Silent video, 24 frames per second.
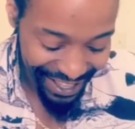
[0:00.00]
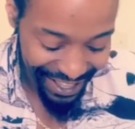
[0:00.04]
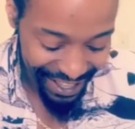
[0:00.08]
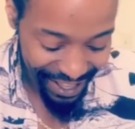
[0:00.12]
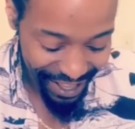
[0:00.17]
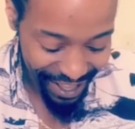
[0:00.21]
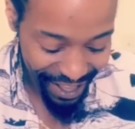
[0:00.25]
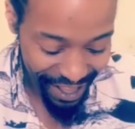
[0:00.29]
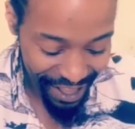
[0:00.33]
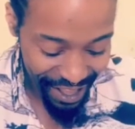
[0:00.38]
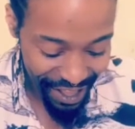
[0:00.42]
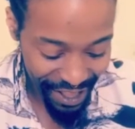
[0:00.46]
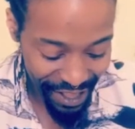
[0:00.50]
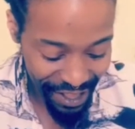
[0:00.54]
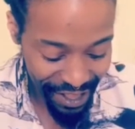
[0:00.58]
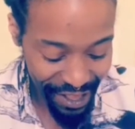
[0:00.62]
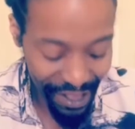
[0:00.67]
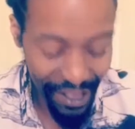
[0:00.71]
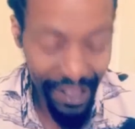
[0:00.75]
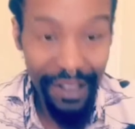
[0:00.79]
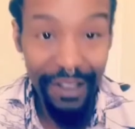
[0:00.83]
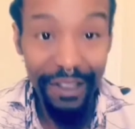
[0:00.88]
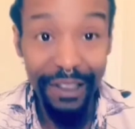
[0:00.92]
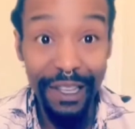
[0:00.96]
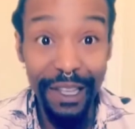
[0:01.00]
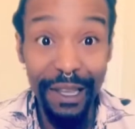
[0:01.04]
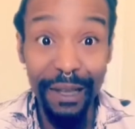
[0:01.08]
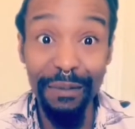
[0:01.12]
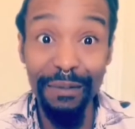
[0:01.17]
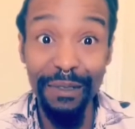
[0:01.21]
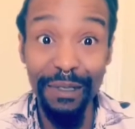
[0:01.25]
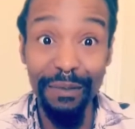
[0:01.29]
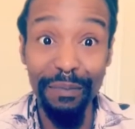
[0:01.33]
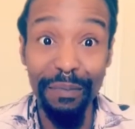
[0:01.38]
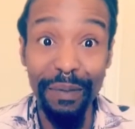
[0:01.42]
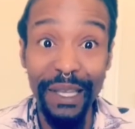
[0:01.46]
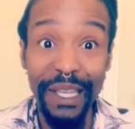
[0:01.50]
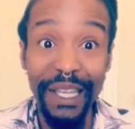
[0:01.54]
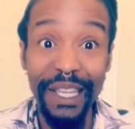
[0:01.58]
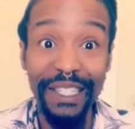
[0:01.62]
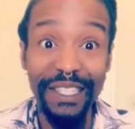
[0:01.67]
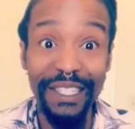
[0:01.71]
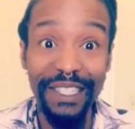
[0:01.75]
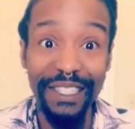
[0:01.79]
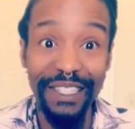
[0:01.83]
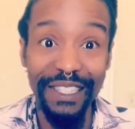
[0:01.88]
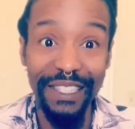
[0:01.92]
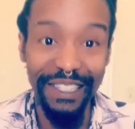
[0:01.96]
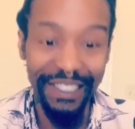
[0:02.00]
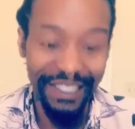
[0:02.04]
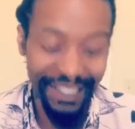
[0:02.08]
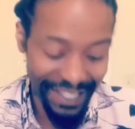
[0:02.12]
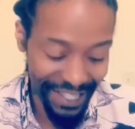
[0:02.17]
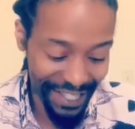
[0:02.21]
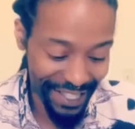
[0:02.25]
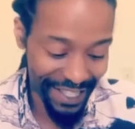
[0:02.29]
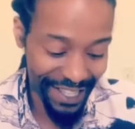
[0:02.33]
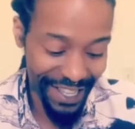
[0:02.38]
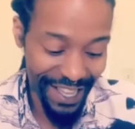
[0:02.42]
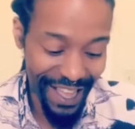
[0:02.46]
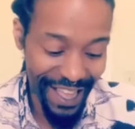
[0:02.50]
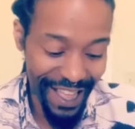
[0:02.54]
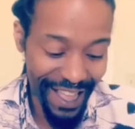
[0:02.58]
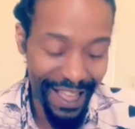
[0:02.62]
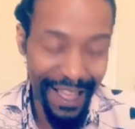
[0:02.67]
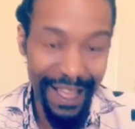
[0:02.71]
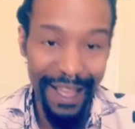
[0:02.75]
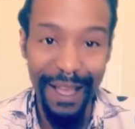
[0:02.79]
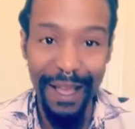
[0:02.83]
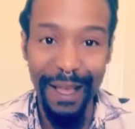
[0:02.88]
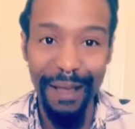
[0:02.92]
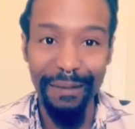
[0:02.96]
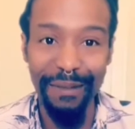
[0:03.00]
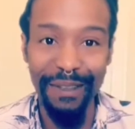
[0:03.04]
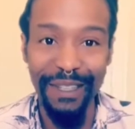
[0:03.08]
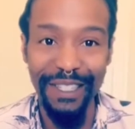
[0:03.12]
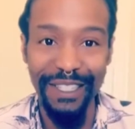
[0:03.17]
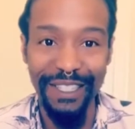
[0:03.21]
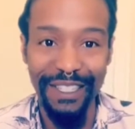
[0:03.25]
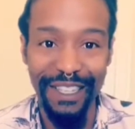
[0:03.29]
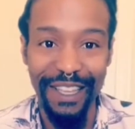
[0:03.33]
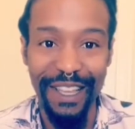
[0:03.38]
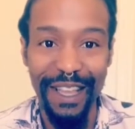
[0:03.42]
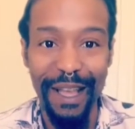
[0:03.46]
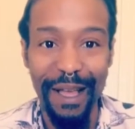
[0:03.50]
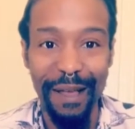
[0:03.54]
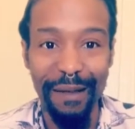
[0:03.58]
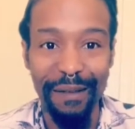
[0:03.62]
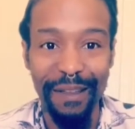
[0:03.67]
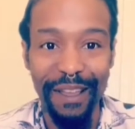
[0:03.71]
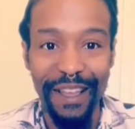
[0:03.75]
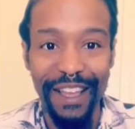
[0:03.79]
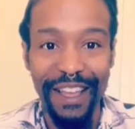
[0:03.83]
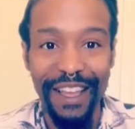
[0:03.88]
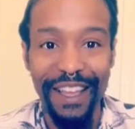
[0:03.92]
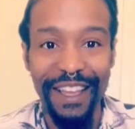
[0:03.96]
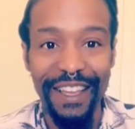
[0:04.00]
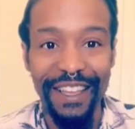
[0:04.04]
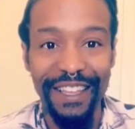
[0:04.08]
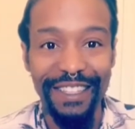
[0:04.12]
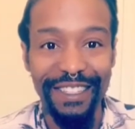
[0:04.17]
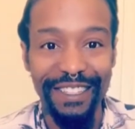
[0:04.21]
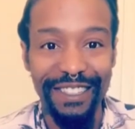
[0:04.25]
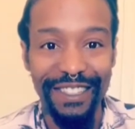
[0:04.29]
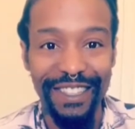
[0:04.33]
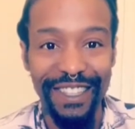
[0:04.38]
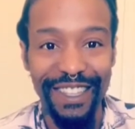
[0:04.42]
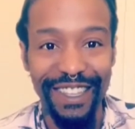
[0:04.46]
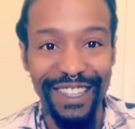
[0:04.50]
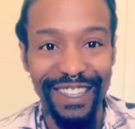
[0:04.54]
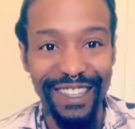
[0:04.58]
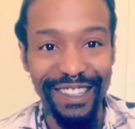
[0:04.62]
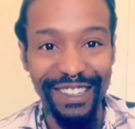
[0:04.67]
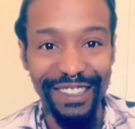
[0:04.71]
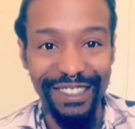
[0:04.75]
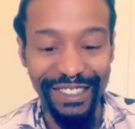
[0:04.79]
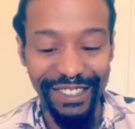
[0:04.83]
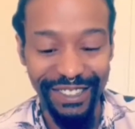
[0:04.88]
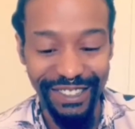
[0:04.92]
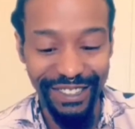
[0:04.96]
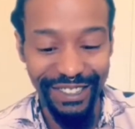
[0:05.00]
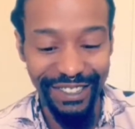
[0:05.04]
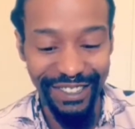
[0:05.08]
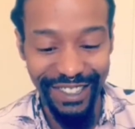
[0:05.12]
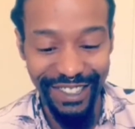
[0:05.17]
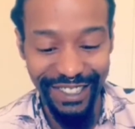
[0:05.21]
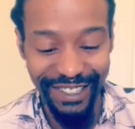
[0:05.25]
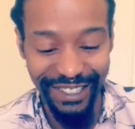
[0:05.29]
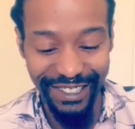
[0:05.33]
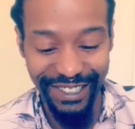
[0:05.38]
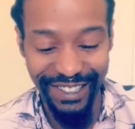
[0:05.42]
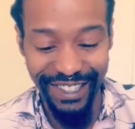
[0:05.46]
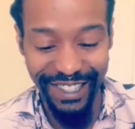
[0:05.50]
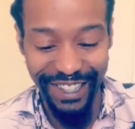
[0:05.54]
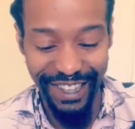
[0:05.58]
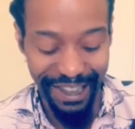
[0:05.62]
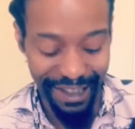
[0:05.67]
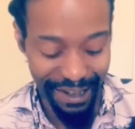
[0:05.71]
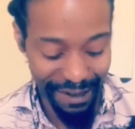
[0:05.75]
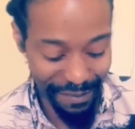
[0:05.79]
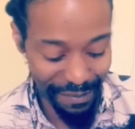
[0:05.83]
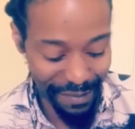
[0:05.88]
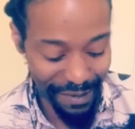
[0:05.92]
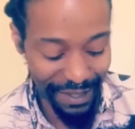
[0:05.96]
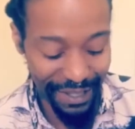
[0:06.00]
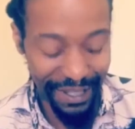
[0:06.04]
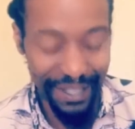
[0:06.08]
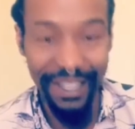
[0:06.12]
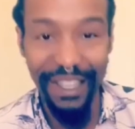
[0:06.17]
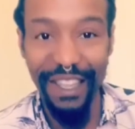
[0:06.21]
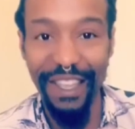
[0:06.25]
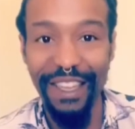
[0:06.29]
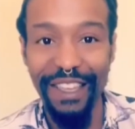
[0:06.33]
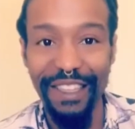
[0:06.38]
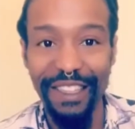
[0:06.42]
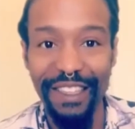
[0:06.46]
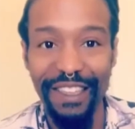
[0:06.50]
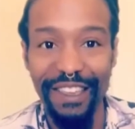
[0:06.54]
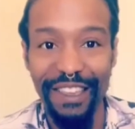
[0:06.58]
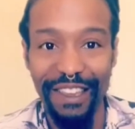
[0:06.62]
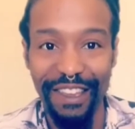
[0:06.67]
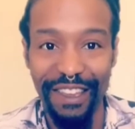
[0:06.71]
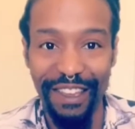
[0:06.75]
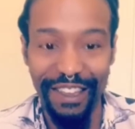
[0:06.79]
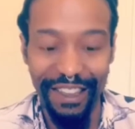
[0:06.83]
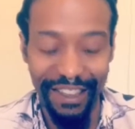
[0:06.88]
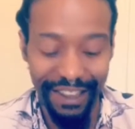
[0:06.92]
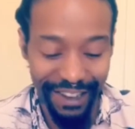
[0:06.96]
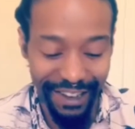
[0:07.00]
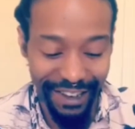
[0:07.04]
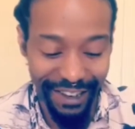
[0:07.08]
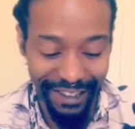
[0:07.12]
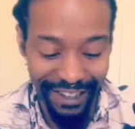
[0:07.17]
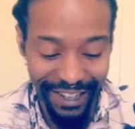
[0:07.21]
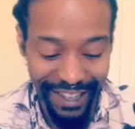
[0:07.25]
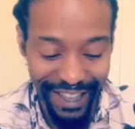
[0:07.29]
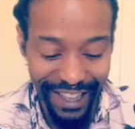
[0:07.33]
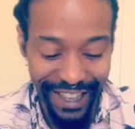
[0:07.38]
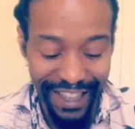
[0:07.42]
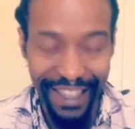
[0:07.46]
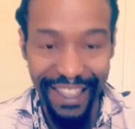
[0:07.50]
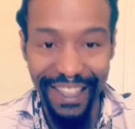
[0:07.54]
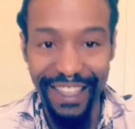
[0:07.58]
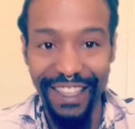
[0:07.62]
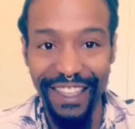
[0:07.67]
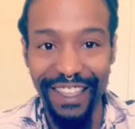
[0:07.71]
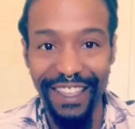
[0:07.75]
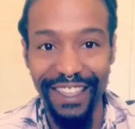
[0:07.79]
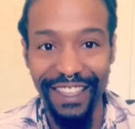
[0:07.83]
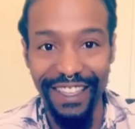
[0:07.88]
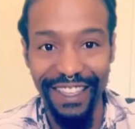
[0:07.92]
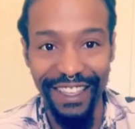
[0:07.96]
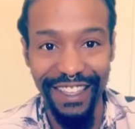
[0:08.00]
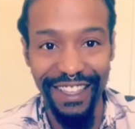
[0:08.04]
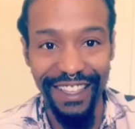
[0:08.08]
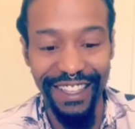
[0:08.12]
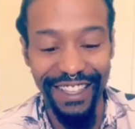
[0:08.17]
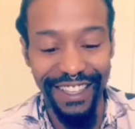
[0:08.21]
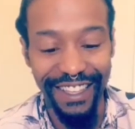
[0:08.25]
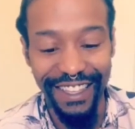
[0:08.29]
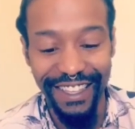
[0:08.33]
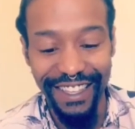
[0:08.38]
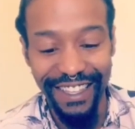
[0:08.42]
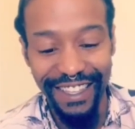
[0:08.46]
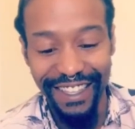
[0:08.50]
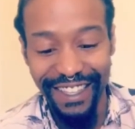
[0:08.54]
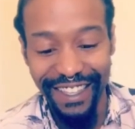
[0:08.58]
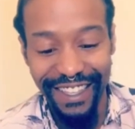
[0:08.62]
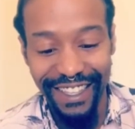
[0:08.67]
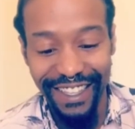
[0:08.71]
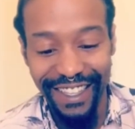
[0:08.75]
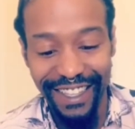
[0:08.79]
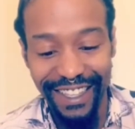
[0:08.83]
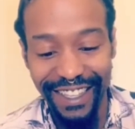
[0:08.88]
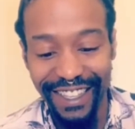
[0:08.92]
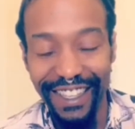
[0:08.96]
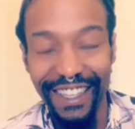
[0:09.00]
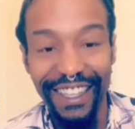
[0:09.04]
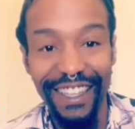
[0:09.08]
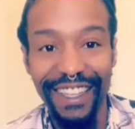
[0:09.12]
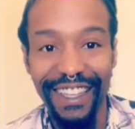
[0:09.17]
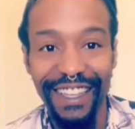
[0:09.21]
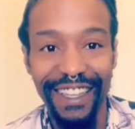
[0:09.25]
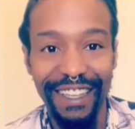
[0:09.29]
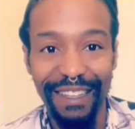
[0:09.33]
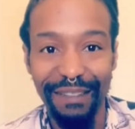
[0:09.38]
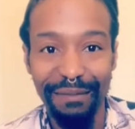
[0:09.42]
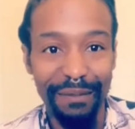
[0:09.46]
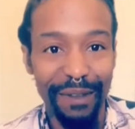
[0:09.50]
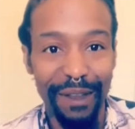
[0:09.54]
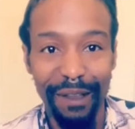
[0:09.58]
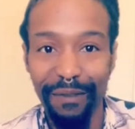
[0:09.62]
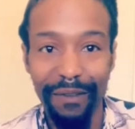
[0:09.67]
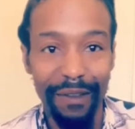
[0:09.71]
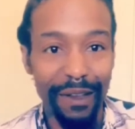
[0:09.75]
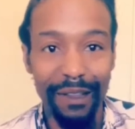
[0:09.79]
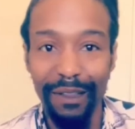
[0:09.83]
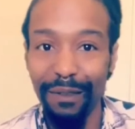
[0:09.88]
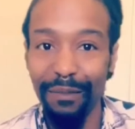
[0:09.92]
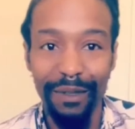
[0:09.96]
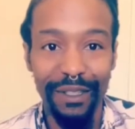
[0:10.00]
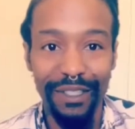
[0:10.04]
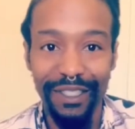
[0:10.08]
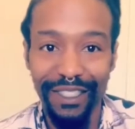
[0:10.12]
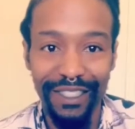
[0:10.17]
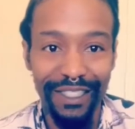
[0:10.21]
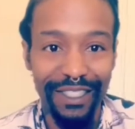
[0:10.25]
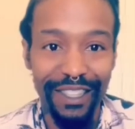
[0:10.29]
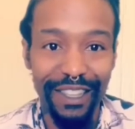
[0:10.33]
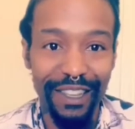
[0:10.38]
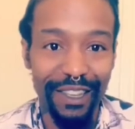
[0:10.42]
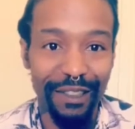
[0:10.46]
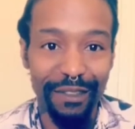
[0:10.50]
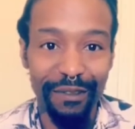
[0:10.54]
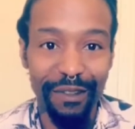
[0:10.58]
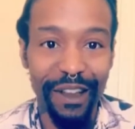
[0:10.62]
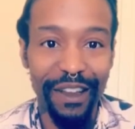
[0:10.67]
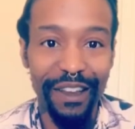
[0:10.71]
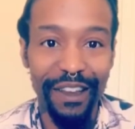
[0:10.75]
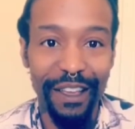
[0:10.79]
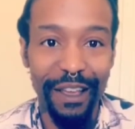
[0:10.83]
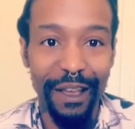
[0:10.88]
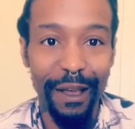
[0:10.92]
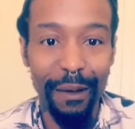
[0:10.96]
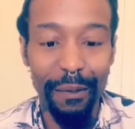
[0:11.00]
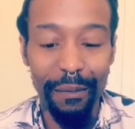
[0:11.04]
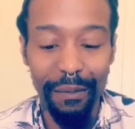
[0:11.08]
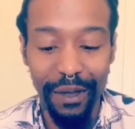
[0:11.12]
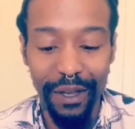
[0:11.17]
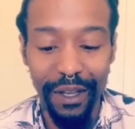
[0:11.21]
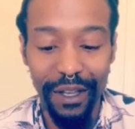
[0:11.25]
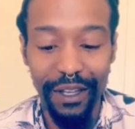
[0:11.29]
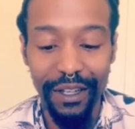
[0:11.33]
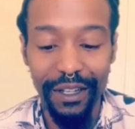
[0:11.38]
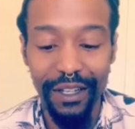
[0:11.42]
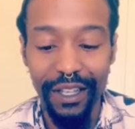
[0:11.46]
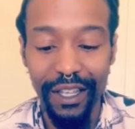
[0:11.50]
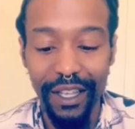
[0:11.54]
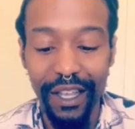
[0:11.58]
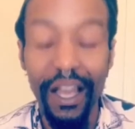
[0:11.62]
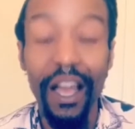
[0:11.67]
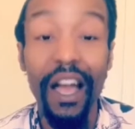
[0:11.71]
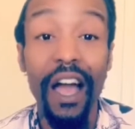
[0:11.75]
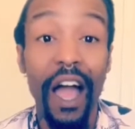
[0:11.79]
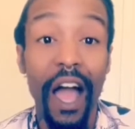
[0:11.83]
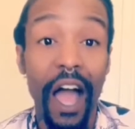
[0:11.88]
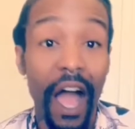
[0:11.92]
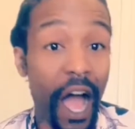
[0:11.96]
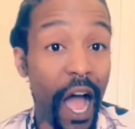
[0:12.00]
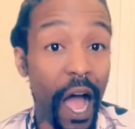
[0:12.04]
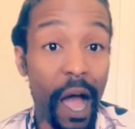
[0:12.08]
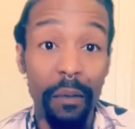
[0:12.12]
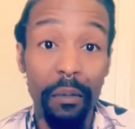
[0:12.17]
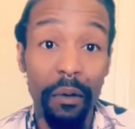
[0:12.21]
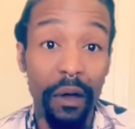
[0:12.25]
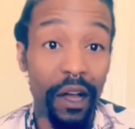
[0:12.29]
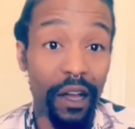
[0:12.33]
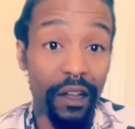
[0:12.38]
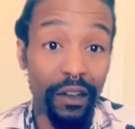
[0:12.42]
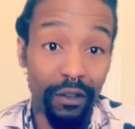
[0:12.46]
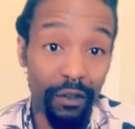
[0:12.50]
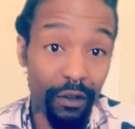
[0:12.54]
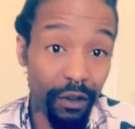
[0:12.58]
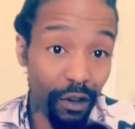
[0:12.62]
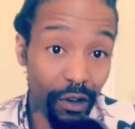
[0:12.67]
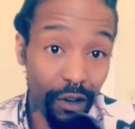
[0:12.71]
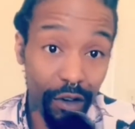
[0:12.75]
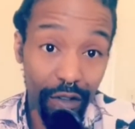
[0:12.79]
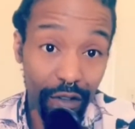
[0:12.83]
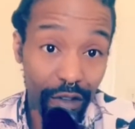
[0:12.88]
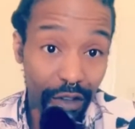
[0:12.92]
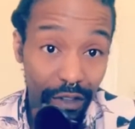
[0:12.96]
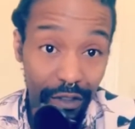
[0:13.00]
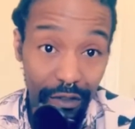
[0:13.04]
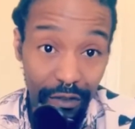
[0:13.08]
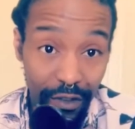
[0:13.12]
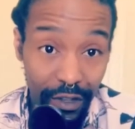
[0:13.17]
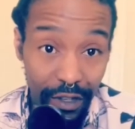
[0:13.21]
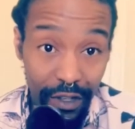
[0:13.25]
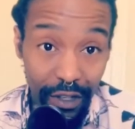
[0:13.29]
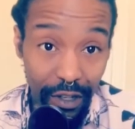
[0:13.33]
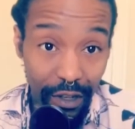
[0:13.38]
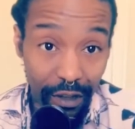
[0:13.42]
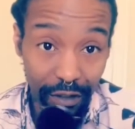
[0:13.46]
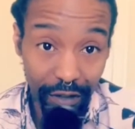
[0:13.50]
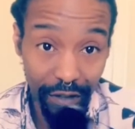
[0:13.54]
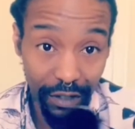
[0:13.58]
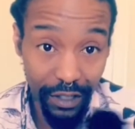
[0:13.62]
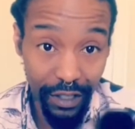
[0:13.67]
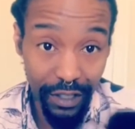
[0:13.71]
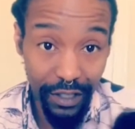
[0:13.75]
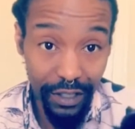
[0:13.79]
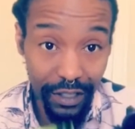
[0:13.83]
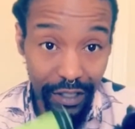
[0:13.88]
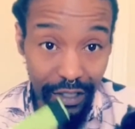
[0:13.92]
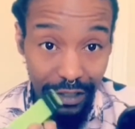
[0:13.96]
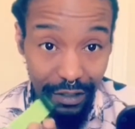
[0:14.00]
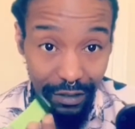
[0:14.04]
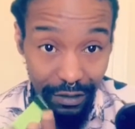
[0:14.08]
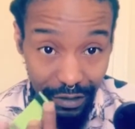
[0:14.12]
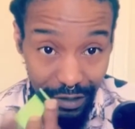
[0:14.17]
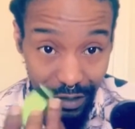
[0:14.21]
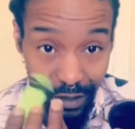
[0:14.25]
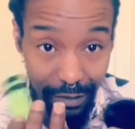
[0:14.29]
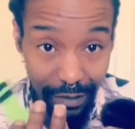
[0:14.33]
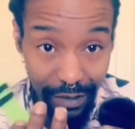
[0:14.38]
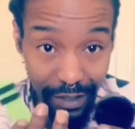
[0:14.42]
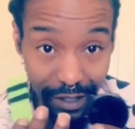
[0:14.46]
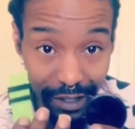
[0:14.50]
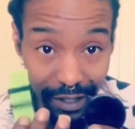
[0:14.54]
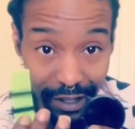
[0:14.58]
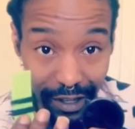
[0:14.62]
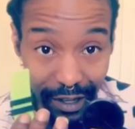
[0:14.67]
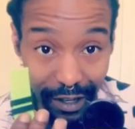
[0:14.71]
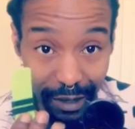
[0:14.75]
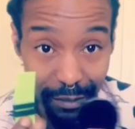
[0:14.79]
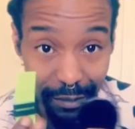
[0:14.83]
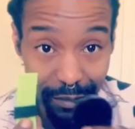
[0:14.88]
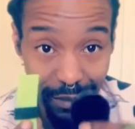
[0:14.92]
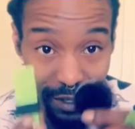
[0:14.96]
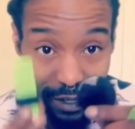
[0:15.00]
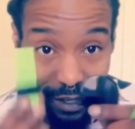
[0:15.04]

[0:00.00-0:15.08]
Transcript: Oh, it comes in pieces. Good job, guys. You go. Interesting. Put together. Yeah. I'm not about to put this together right now, but I'll probably do a whole nother video on this because you see what they gave me.